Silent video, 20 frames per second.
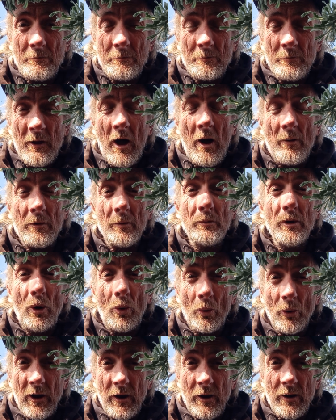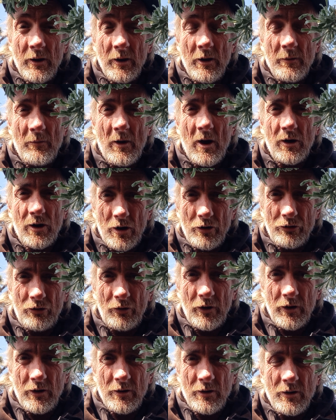I'm a Milwee in my
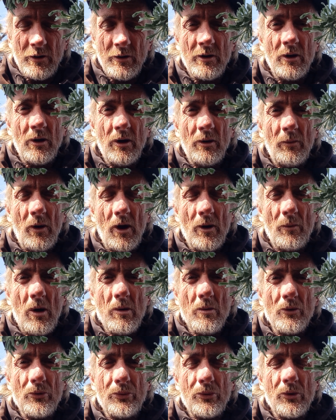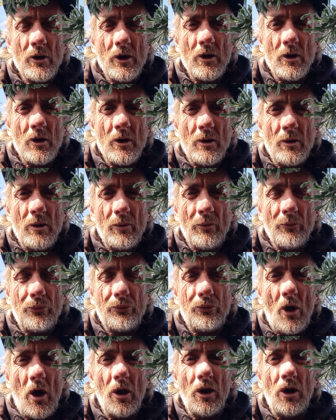country. I was from
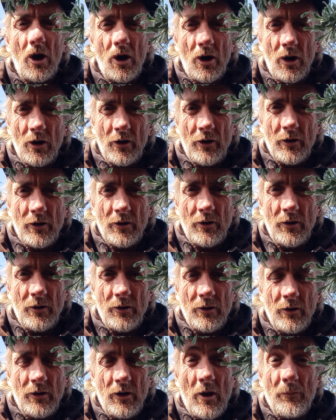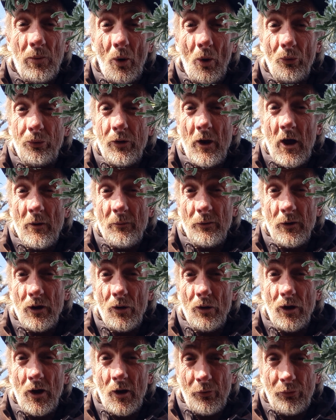Scotland, Ireland. I posted that video
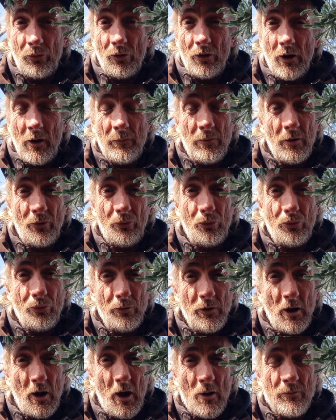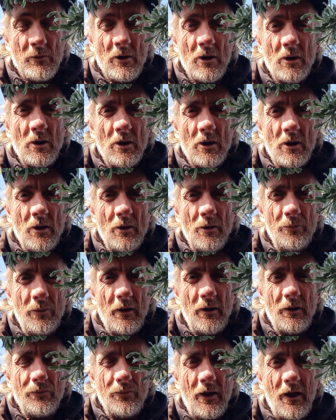yesterday. It pisses me off
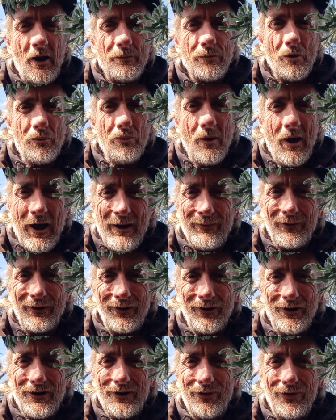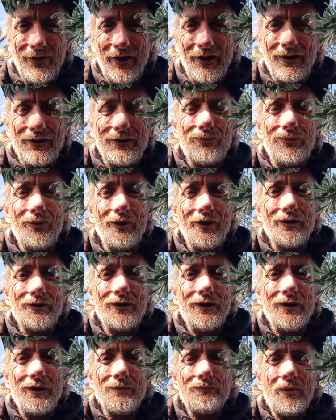that I have no family or anything when
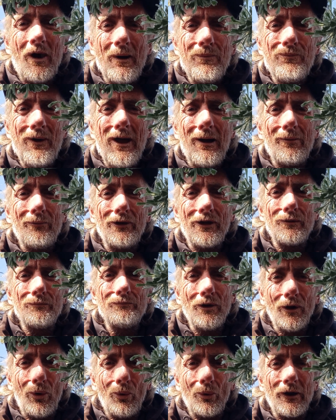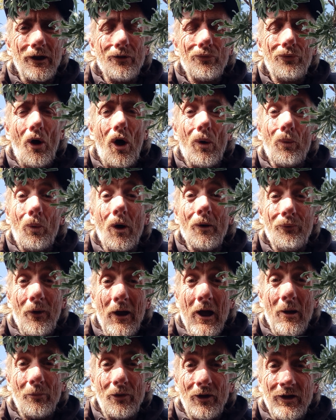my family, Milwee, is all one
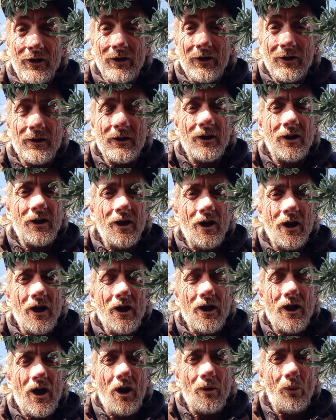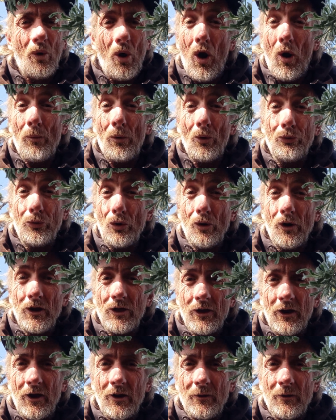family. And not a one of them will do anything.